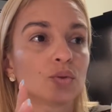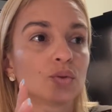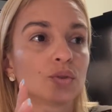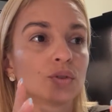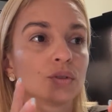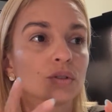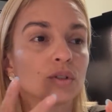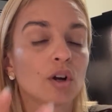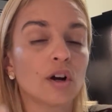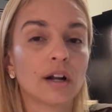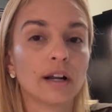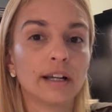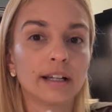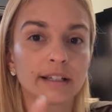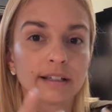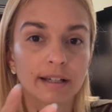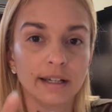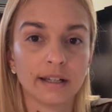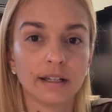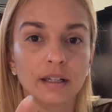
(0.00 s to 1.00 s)
to
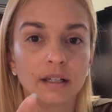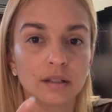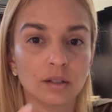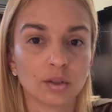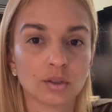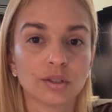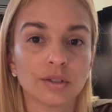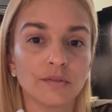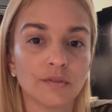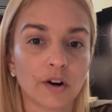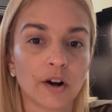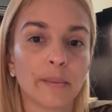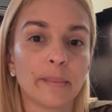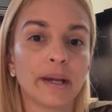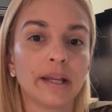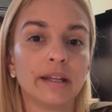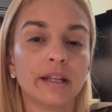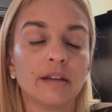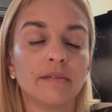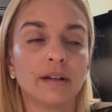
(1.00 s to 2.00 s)
start getting in those
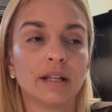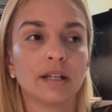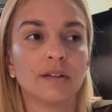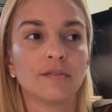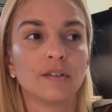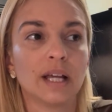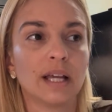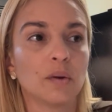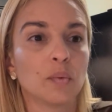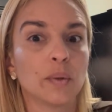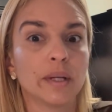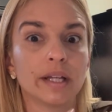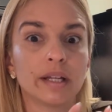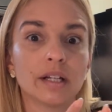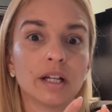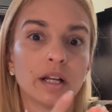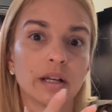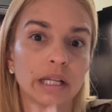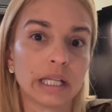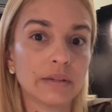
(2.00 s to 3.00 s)
environments, even if like
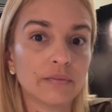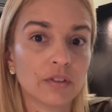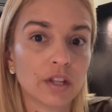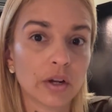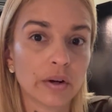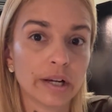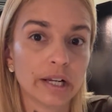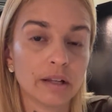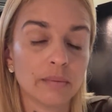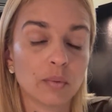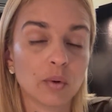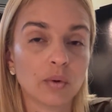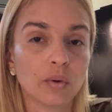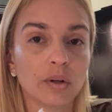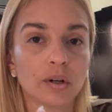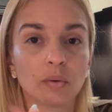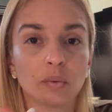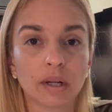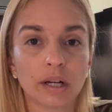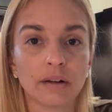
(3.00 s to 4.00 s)
we cannot live there
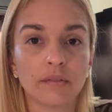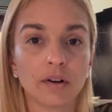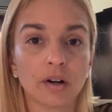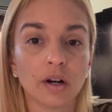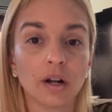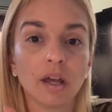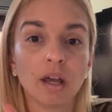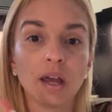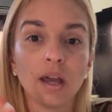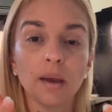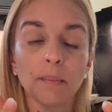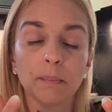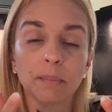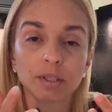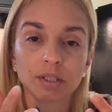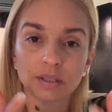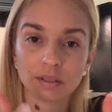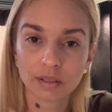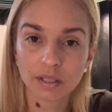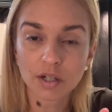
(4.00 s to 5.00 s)
anymore or whatever,
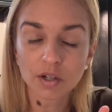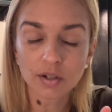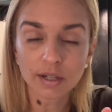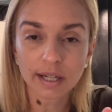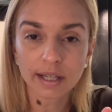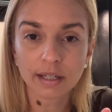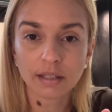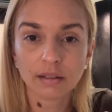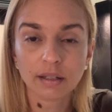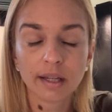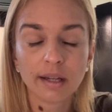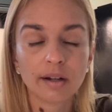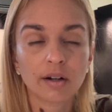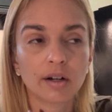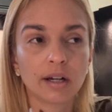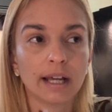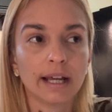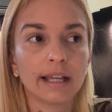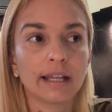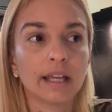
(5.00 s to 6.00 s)
but still getting
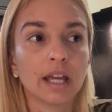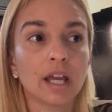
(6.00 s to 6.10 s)
there.